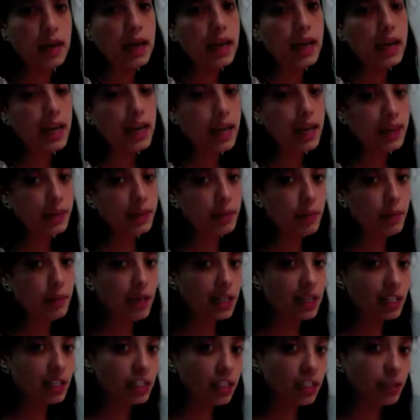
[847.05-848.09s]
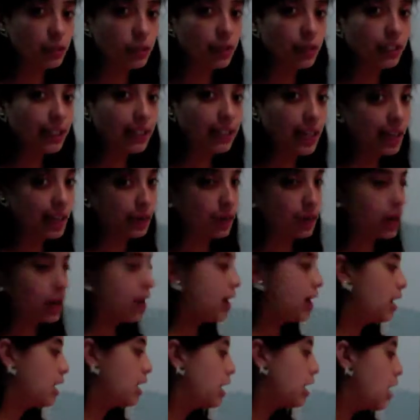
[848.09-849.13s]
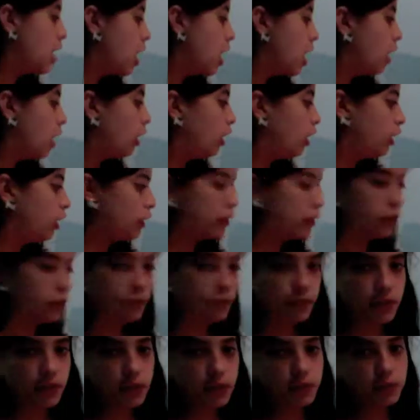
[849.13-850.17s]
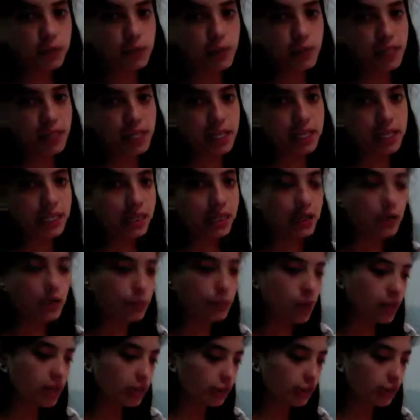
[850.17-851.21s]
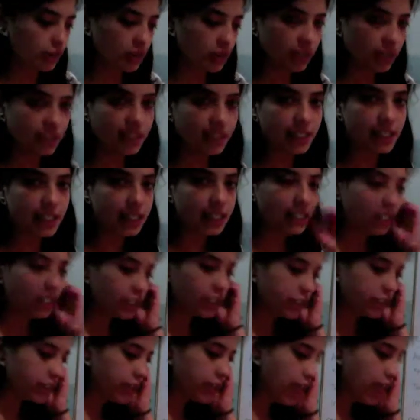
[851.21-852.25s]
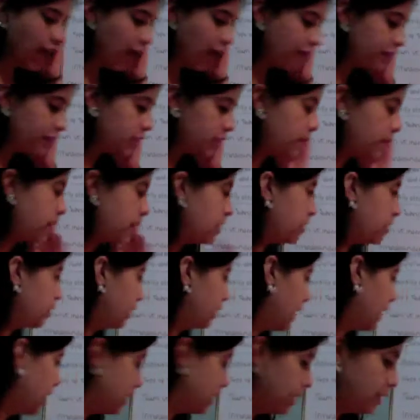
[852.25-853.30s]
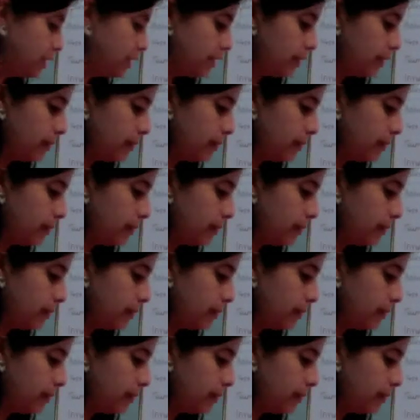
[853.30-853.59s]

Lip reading: In the managerial area, all of the 3 restaurants need to have specialized